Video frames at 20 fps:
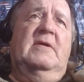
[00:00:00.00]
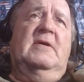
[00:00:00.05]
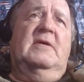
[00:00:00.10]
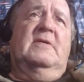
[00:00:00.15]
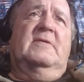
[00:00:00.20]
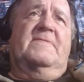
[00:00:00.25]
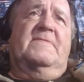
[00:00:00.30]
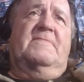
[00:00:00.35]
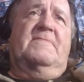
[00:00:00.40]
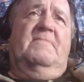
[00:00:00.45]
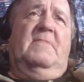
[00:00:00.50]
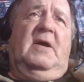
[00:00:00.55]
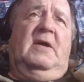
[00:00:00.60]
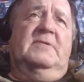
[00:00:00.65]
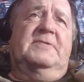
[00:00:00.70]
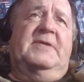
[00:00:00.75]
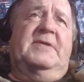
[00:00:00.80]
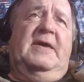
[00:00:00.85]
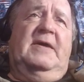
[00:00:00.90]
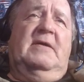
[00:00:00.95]

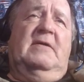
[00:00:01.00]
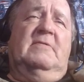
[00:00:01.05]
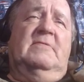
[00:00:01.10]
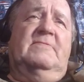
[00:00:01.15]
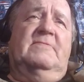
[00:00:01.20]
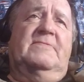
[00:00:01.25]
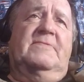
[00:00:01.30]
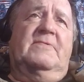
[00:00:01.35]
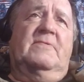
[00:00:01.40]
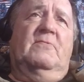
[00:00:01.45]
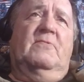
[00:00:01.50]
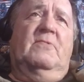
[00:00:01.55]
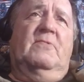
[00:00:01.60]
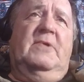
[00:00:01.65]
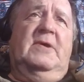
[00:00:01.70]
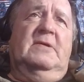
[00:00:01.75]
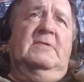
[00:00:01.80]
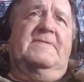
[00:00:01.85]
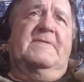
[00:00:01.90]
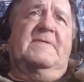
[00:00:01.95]
Small towns
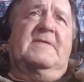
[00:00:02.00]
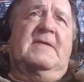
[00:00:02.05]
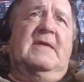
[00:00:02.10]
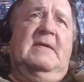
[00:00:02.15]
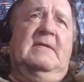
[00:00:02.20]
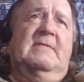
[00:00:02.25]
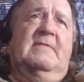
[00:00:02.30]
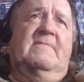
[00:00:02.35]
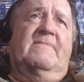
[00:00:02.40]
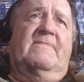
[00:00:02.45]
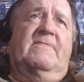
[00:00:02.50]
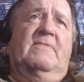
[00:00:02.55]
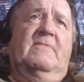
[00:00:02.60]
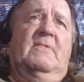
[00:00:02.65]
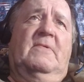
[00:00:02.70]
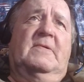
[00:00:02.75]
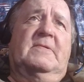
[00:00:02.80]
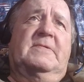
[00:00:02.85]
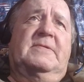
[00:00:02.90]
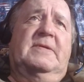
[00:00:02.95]
will stand up for
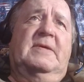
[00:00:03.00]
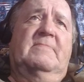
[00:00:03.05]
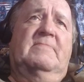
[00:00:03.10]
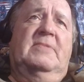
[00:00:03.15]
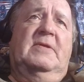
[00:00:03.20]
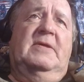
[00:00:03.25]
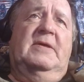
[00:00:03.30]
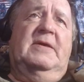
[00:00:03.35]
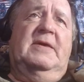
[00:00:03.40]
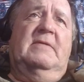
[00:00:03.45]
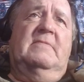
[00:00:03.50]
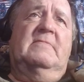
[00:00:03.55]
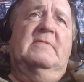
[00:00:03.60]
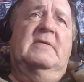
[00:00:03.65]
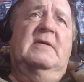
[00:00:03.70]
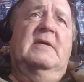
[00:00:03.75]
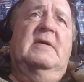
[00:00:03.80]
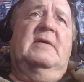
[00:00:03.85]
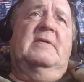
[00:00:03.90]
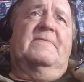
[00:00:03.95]
what they believe.
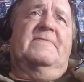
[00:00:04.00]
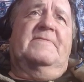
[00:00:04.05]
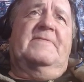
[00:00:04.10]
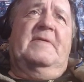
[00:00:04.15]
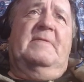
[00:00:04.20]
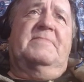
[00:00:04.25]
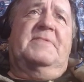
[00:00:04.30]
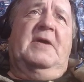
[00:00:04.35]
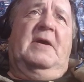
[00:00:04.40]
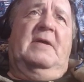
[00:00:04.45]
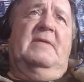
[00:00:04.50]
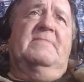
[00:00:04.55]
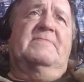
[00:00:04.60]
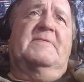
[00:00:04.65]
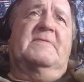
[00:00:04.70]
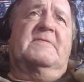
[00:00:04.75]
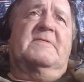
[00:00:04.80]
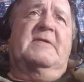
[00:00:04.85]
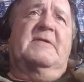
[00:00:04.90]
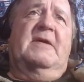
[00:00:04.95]

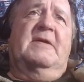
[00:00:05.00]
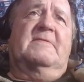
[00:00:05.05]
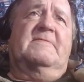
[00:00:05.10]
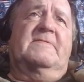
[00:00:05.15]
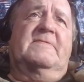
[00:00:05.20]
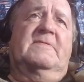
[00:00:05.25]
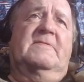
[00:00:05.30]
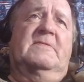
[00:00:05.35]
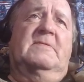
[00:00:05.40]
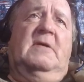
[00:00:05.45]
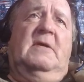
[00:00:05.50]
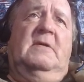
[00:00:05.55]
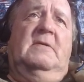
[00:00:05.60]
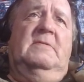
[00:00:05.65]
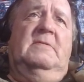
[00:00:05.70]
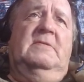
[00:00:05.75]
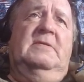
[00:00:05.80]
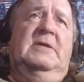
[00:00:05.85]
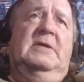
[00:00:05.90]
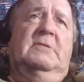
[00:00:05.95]
Sometimes it takes
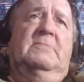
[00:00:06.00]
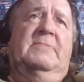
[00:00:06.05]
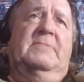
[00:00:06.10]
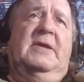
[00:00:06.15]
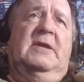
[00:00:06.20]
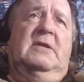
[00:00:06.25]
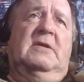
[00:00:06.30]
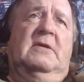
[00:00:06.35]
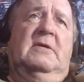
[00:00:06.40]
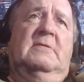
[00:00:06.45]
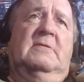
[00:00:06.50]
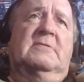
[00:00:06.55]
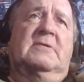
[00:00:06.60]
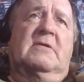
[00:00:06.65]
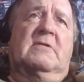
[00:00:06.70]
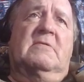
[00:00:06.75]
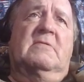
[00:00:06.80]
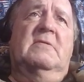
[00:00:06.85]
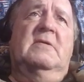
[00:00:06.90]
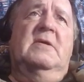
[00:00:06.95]
little bit
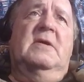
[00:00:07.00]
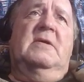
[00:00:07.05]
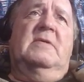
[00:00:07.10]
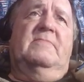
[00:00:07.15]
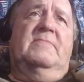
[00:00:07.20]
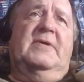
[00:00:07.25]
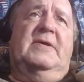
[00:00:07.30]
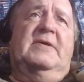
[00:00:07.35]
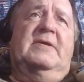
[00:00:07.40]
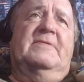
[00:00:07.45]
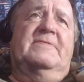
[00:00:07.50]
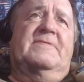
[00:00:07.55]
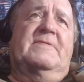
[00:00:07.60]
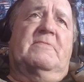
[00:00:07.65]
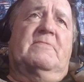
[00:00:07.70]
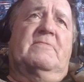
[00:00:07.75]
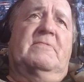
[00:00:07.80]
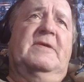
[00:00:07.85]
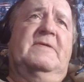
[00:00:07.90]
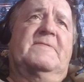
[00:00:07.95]
longer because
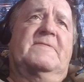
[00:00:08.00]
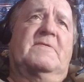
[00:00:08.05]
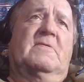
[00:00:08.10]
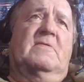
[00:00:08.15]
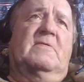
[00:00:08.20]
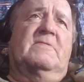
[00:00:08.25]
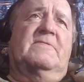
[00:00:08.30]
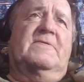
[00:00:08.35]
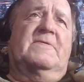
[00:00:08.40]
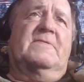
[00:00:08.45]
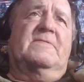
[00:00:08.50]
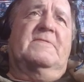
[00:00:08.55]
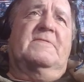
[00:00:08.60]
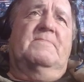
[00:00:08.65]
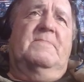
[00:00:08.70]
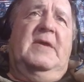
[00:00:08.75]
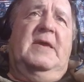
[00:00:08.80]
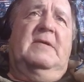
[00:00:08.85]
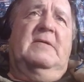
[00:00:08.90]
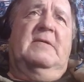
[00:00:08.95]
the resources
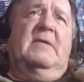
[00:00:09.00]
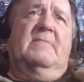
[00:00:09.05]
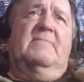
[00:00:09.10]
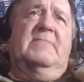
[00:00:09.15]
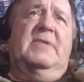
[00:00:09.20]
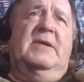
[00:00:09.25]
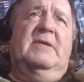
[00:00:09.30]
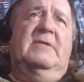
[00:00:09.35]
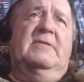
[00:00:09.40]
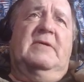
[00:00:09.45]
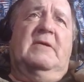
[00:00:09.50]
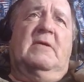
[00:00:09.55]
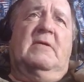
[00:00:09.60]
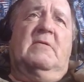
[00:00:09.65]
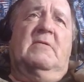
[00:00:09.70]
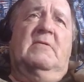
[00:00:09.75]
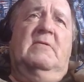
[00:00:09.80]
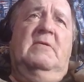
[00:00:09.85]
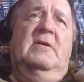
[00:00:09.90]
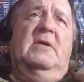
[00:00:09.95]
may not be
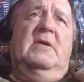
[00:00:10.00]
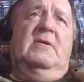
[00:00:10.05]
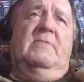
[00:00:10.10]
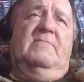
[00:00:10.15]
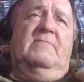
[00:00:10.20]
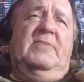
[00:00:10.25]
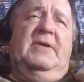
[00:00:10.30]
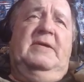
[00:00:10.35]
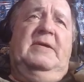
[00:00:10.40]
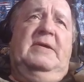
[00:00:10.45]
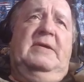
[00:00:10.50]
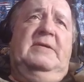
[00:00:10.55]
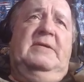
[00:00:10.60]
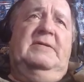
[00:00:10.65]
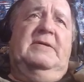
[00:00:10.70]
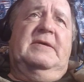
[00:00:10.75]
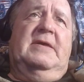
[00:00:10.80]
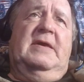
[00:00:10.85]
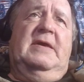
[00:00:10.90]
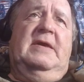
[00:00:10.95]
there, but in
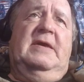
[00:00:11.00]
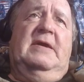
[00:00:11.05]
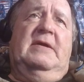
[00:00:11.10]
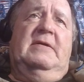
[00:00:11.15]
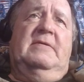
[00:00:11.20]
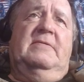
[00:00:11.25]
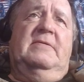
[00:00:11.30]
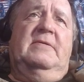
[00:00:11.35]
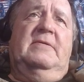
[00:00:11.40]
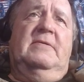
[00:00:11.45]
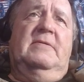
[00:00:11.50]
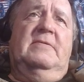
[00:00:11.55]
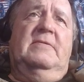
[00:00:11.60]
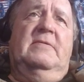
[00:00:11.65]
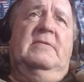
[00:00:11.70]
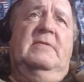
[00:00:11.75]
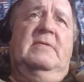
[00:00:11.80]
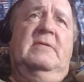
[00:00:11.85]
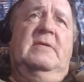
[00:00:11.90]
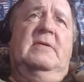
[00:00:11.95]
the end,
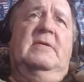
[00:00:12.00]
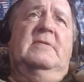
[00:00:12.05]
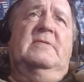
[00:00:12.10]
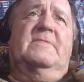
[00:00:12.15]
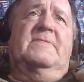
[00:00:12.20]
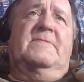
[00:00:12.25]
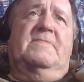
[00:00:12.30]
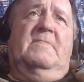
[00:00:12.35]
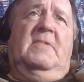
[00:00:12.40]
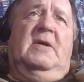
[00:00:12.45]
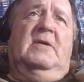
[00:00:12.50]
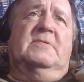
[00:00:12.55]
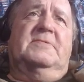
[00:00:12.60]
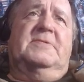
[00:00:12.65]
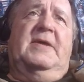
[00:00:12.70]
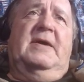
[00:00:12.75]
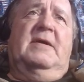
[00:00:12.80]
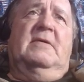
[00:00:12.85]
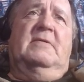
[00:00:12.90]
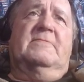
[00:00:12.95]
small
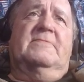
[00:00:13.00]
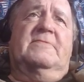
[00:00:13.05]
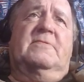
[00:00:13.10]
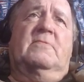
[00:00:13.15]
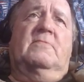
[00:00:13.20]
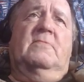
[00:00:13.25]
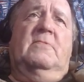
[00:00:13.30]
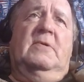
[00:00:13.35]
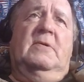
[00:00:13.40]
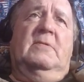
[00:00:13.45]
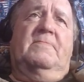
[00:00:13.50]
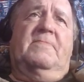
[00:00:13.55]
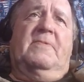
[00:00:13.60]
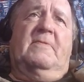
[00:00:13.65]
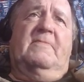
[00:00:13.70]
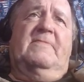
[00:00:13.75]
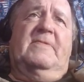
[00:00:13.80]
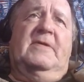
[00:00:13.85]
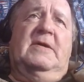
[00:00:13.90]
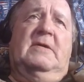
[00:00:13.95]
towns will
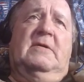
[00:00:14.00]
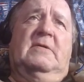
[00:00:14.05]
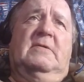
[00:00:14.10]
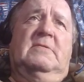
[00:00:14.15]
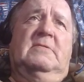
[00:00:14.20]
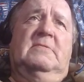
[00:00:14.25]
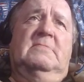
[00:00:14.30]
prevail.